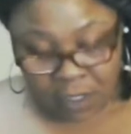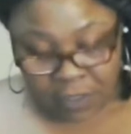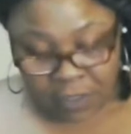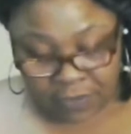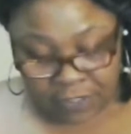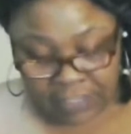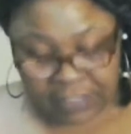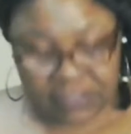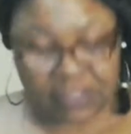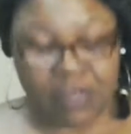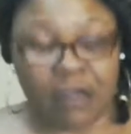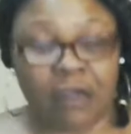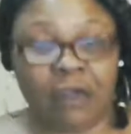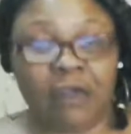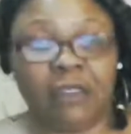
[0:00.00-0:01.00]
The next
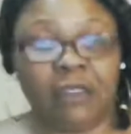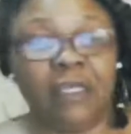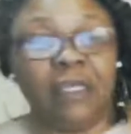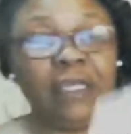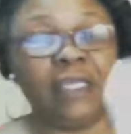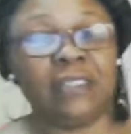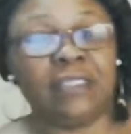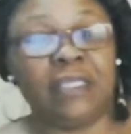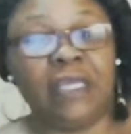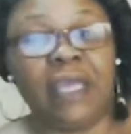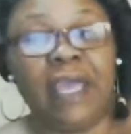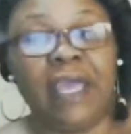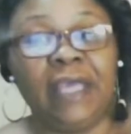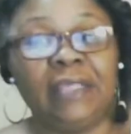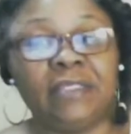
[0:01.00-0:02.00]
card is
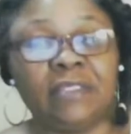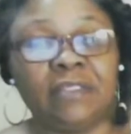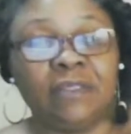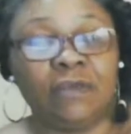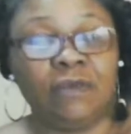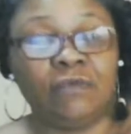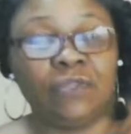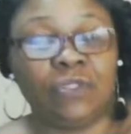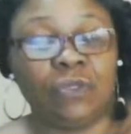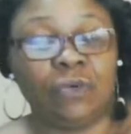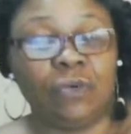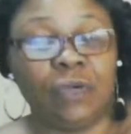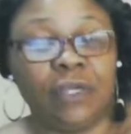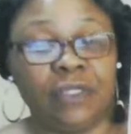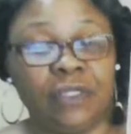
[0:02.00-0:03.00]
the Ace of
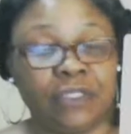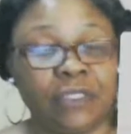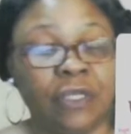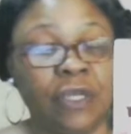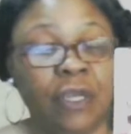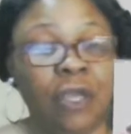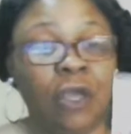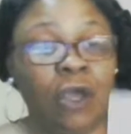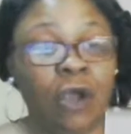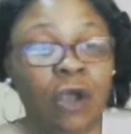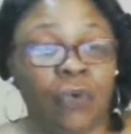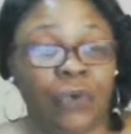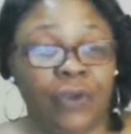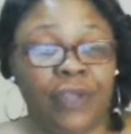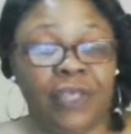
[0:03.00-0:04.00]
Swords.
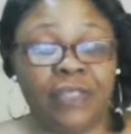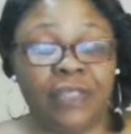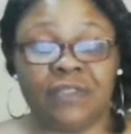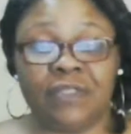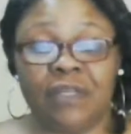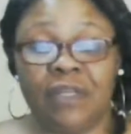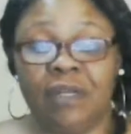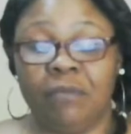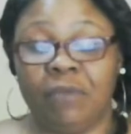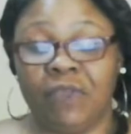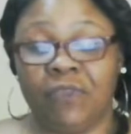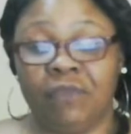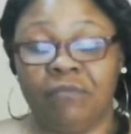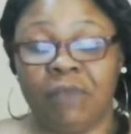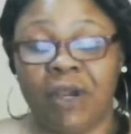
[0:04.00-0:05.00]
Aquarius, in the
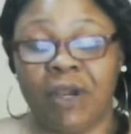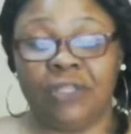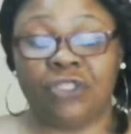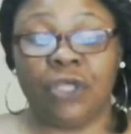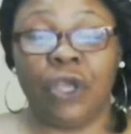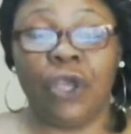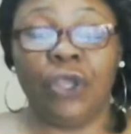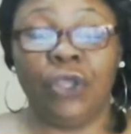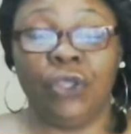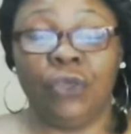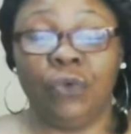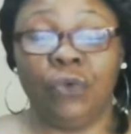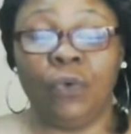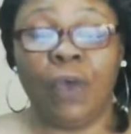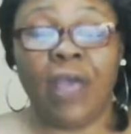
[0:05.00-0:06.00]
month of March,
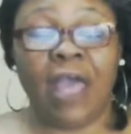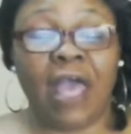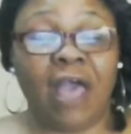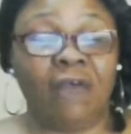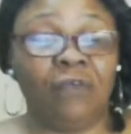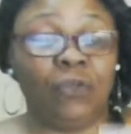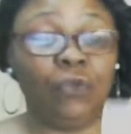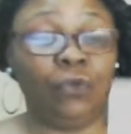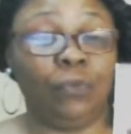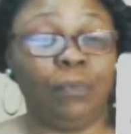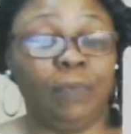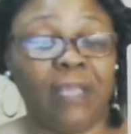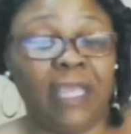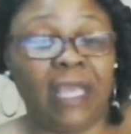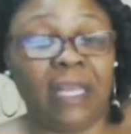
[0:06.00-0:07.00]
you have a
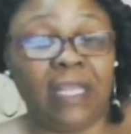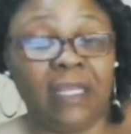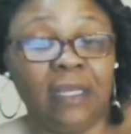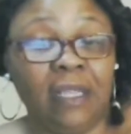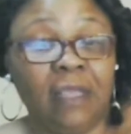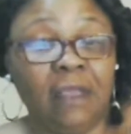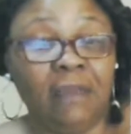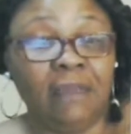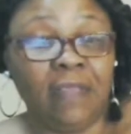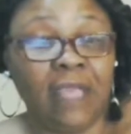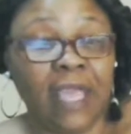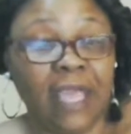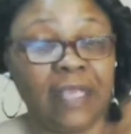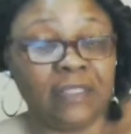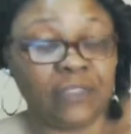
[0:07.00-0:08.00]
new beginning.
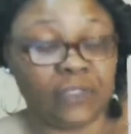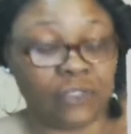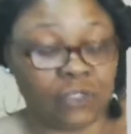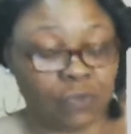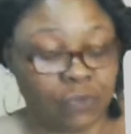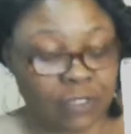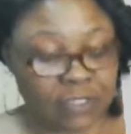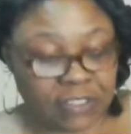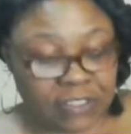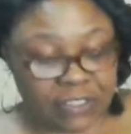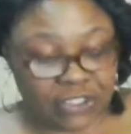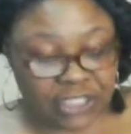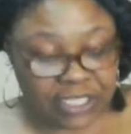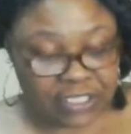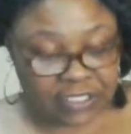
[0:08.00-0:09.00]
The Ace of Swords
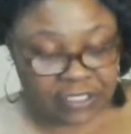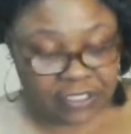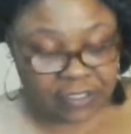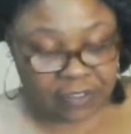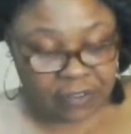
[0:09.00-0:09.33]
suggested.